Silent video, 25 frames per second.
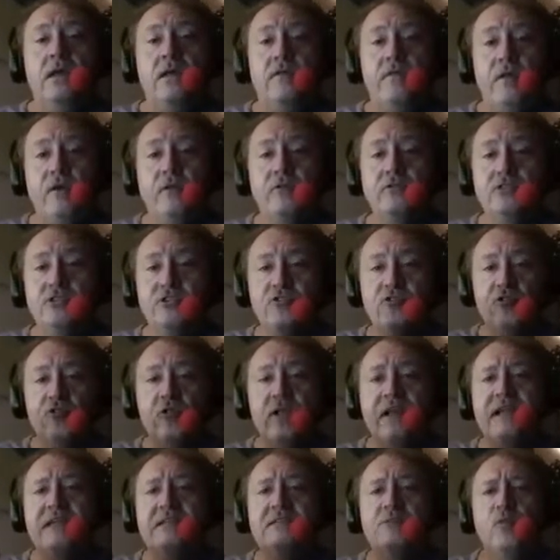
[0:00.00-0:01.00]
There's
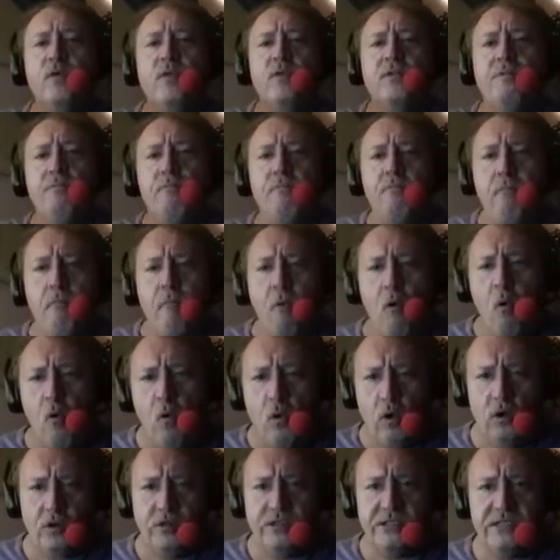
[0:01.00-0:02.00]
trees with
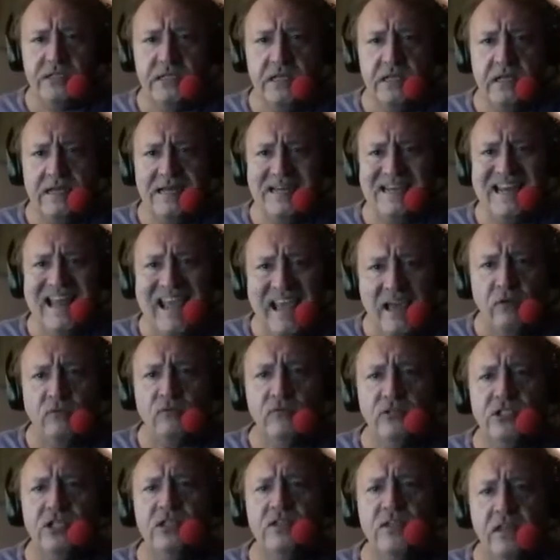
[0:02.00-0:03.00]
boards
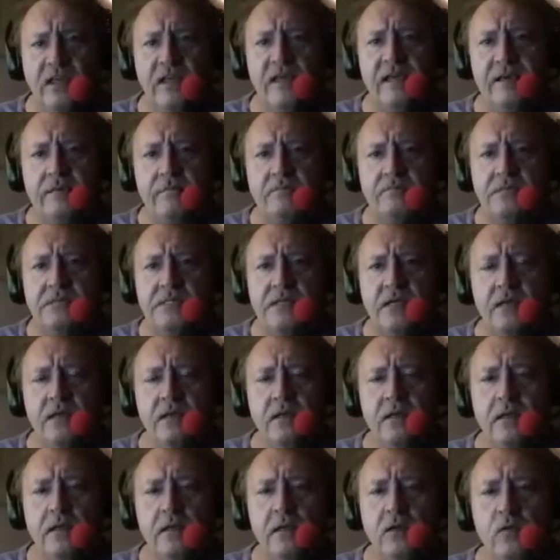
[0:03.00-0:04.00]
nailed to the limbs
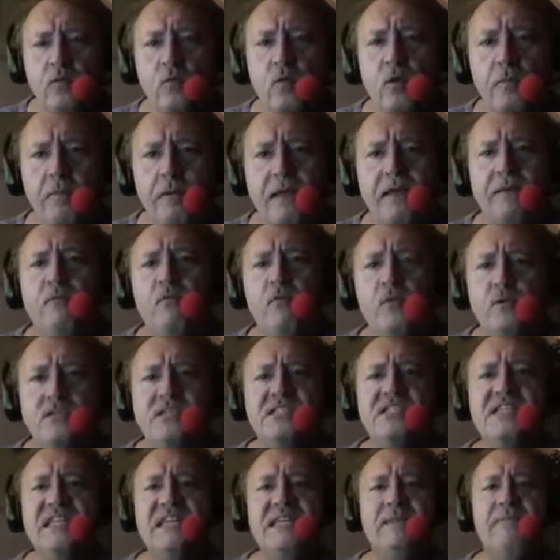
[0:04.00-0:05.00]
where people were
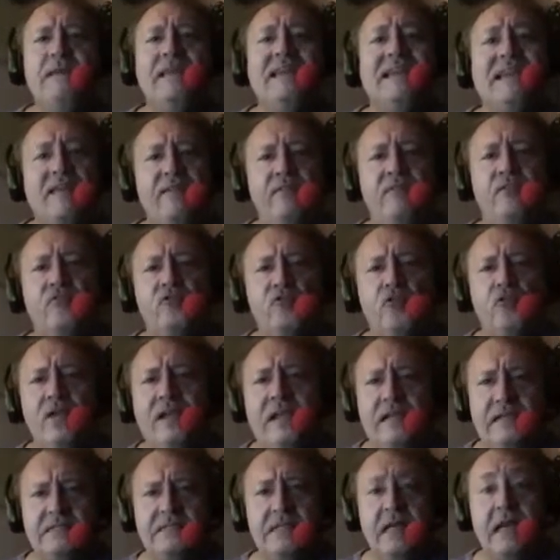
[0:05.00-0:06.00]
sleeping in the
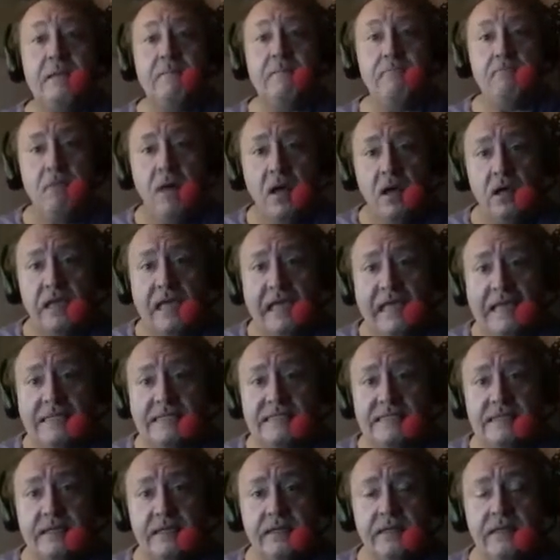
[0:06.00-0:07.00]
trees like
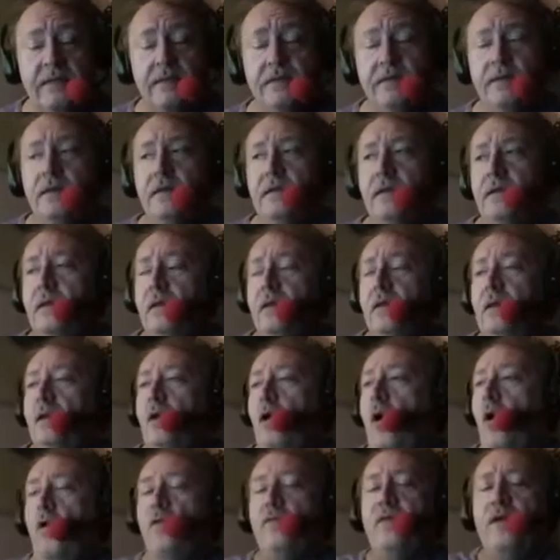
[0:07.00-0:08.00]
monkeys.
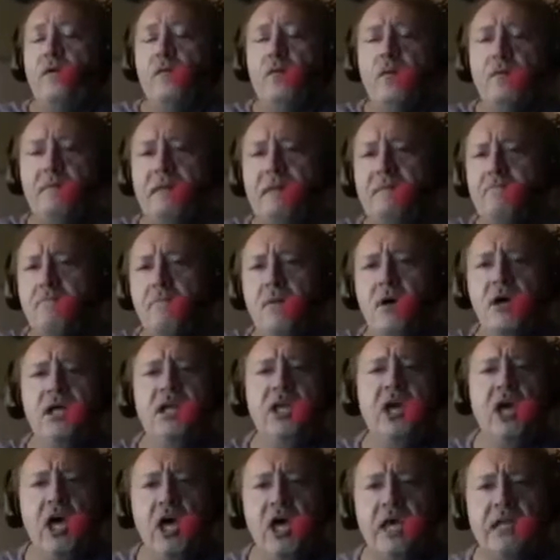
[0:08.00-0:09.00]
Or there would be
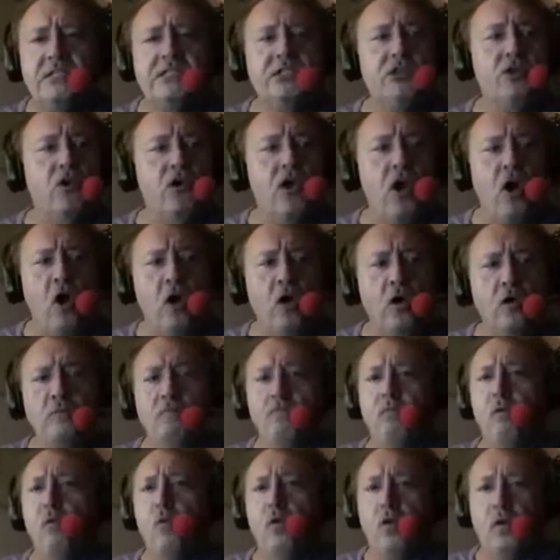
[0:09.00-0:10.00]
mud huts or
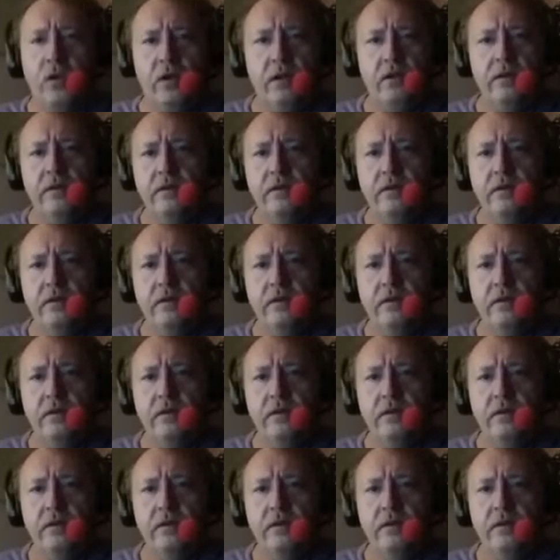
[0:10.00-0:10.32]
cardboard.